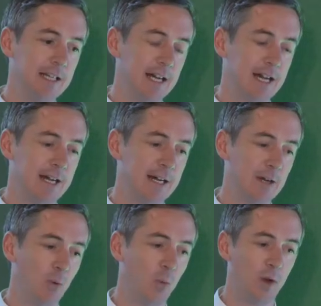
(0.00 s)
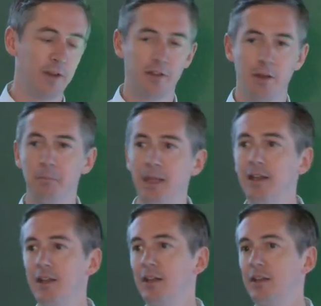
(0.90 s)
Uh, one of the
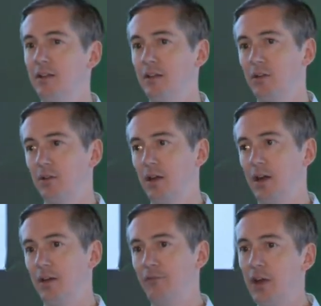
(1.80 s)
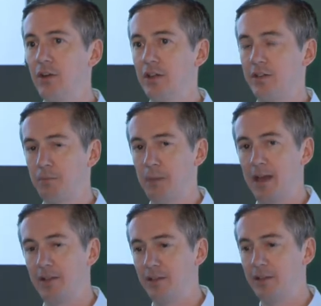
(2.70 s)
competing uh, variants
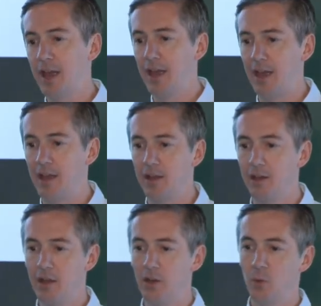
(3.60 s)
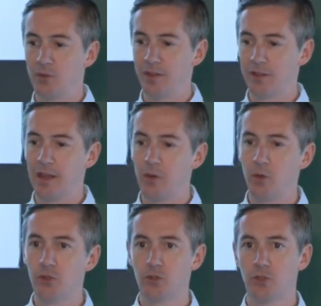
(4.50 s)
back in the day was this
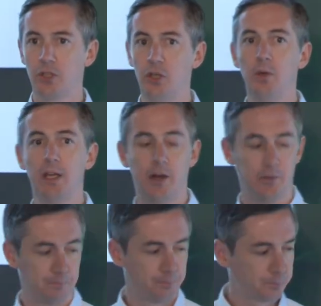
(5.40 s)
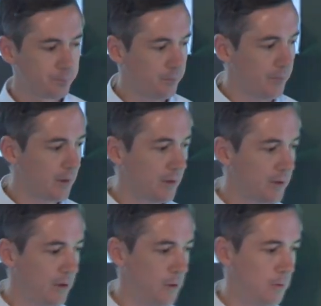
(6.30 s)
language QUEL.
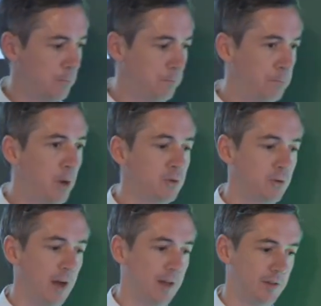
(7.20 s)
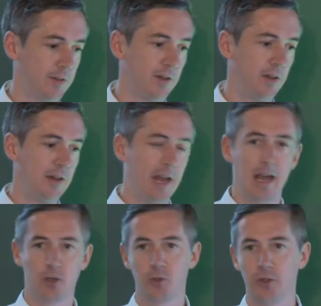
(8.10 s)
So Postgres
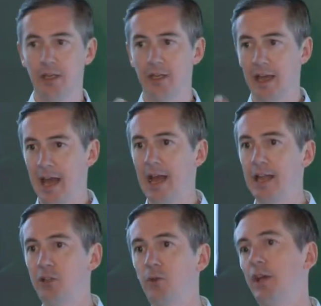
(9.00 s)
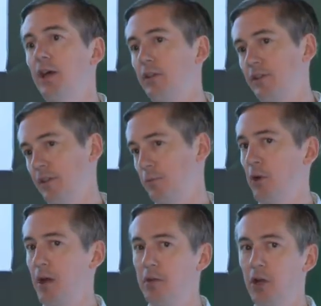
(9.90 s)
actually had QUEL as its
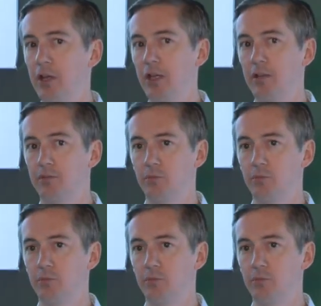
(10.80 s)
primary